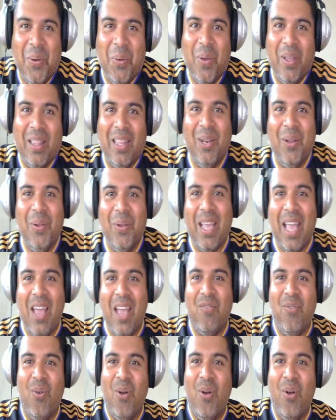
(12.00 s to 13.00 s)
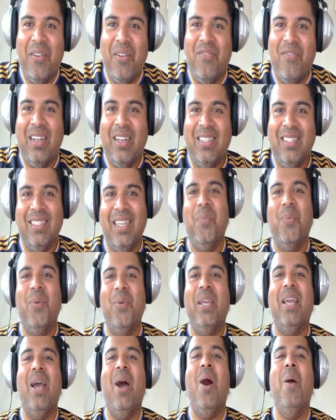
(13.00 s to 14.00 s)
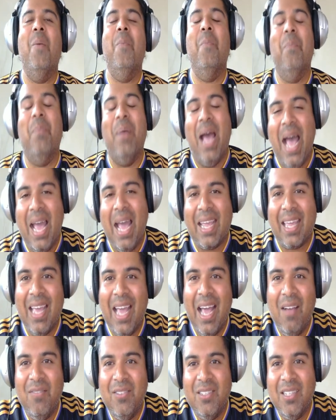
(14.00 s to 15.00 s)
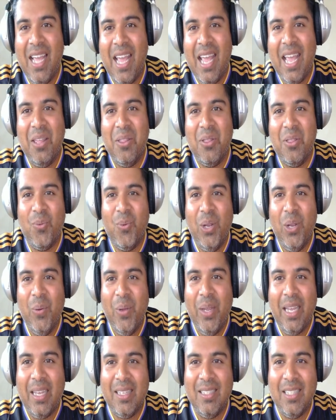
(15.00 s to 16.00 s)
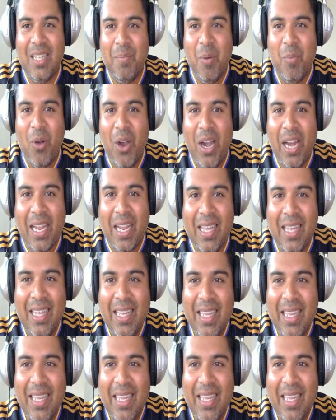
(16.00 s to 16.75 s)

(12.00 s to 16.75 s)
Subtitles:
with Luke F1 Fantasy. We are back after a 3-week summer break